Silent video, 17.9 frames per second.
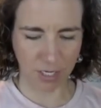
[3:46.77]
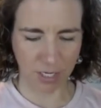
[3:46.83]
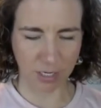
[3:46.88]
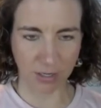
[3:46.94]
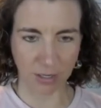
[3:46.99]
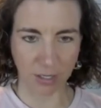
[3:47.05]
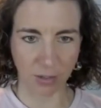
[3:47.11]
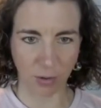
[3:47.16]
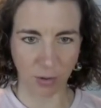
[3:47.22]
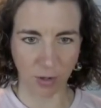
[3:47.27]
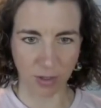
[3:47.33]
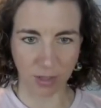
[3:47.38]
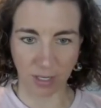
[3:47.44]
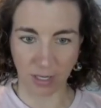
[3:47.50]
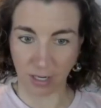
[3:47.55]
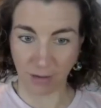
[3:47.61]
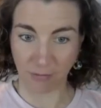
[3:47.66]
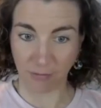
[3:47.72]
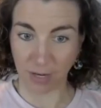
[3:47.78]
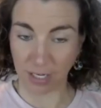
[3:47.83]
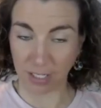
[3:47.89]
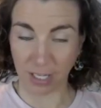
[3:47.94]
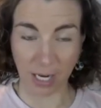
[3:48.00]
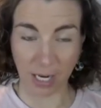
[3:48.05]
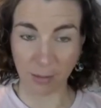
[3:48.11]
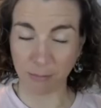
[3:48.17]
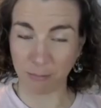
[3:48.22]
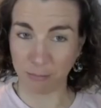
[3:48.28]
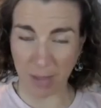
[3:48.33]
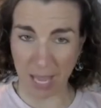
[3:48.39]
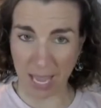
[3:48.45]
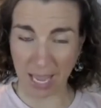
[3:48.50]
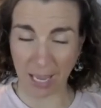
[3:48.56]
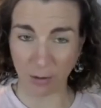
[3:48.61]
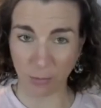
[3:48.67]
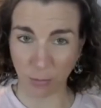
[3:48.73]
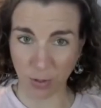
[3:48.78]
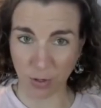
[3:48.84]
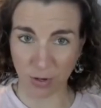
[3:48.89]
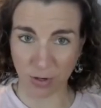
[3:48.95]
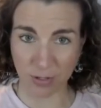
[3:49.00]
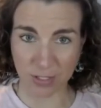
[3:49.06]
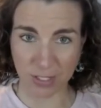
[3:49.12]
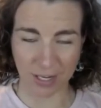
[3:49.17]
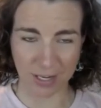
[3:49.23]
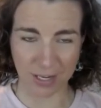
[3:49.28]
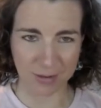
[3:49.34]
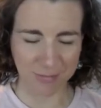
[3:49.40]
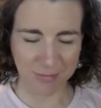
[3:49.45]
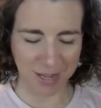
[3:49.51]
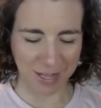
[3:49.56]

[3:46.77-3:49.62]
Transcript: ignore that I've got a lot of bad words um,